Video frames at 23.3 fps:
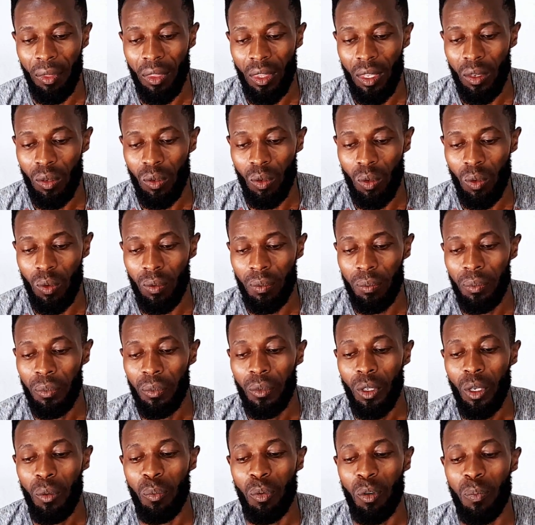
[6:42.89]
So
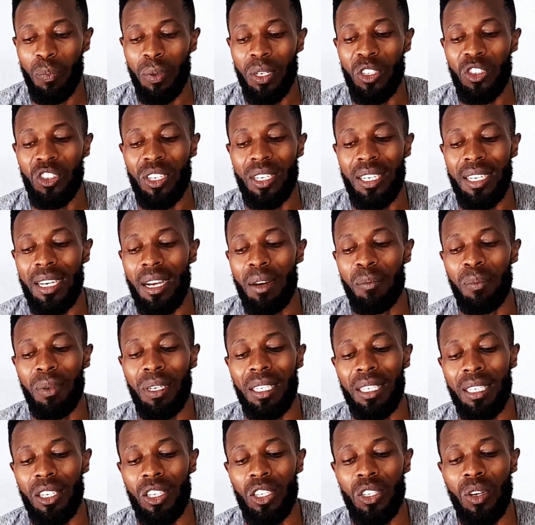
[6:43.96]
proper training
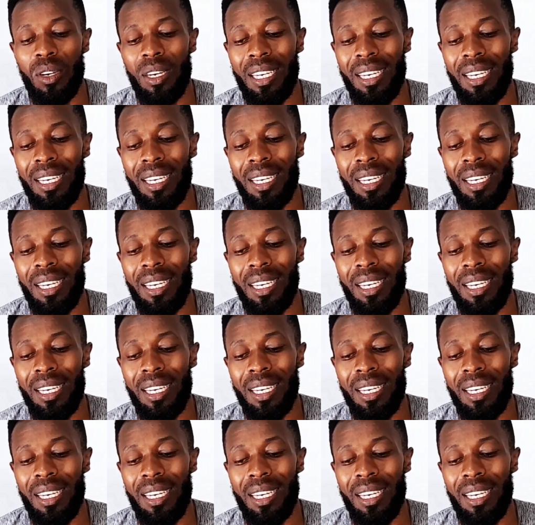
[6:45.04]
application,